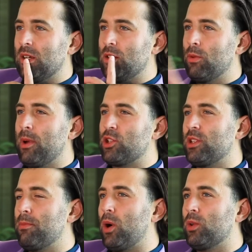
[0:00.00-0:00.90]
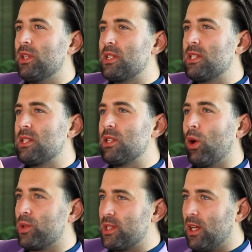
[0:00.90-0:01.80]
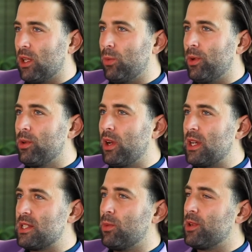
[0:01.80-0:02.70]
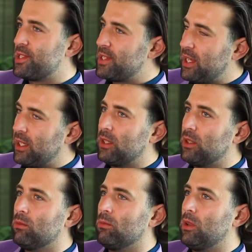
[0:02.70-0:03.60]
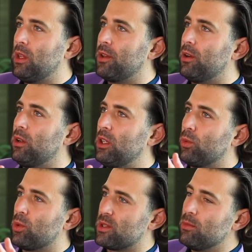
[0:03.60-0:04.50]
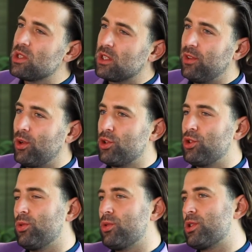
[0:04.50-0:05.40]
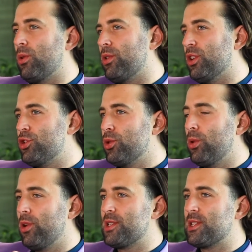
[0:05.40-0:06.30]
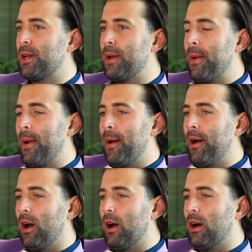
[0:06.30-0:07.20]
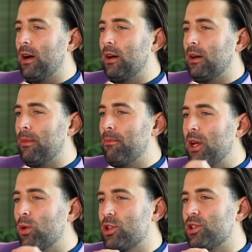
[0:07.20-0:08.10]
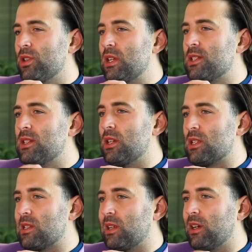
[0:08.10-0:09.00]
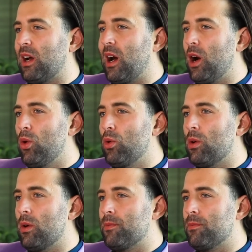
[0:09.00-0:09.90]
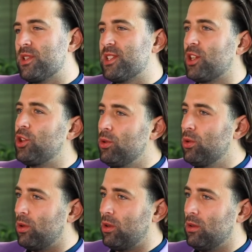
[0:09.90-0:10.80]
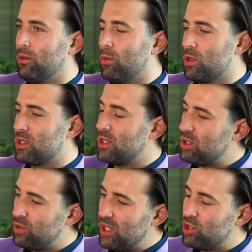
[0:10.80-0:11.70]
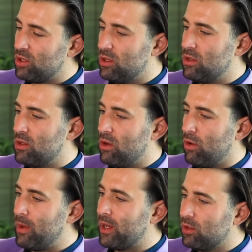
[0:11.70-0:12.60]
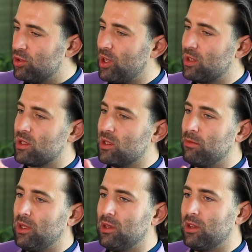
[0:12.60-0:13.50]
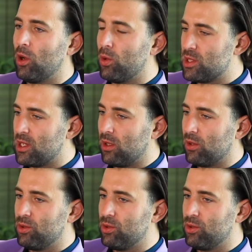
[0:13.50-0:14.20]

You mentioned about this hotel where you guys were staying. Either it was a music video shoots or the tours. My question is this: like, how secure was the situation of Michael Jackson being the hotel?